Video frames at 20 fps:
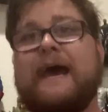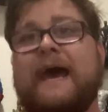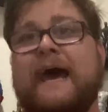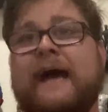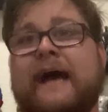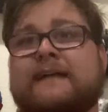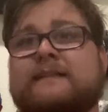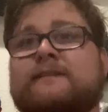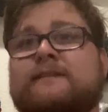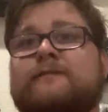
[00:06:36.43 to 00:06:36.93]

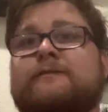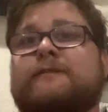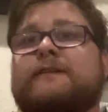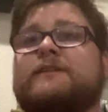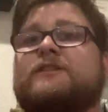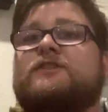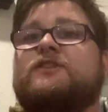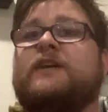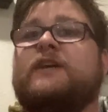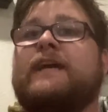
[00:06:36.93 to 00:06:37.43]

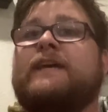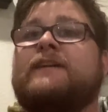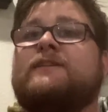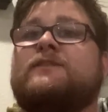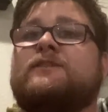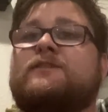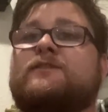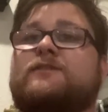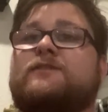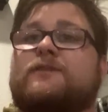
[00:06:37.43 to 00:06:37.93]
actively
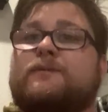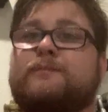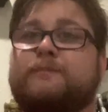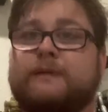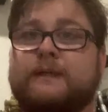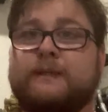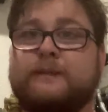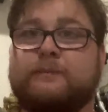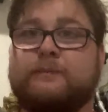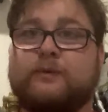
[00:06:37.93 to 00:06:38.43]
changes the
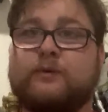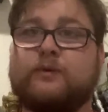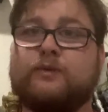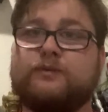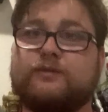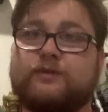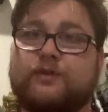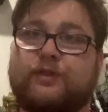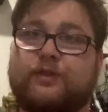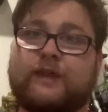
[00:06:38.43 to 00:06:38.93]
people
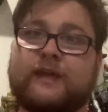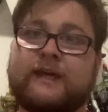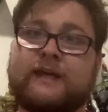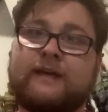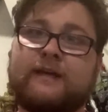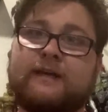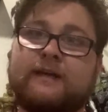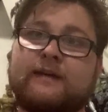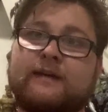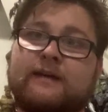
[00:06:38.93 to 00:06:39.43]
who
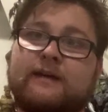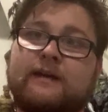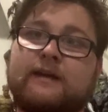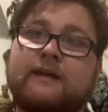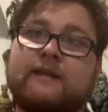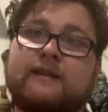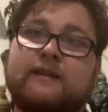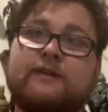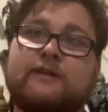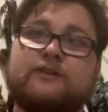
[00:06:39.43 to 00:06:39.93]
think
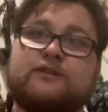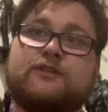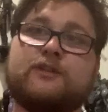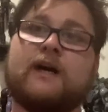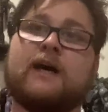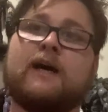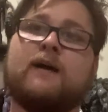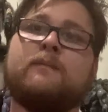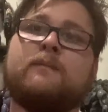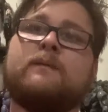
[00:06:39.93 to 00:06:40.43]
their
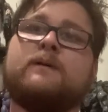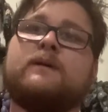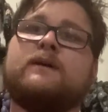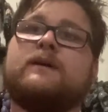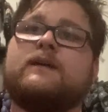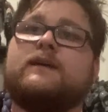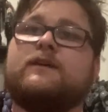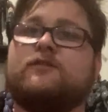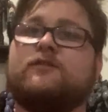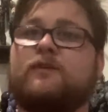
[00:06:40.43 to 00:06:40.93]
job
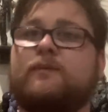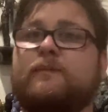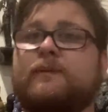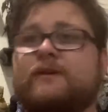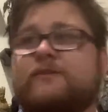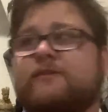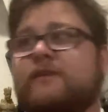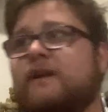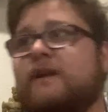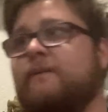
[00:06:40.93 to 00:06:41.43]
is to be
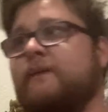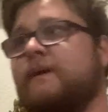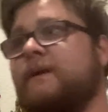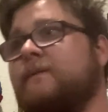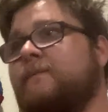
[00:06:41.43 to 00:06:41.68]
his enemy.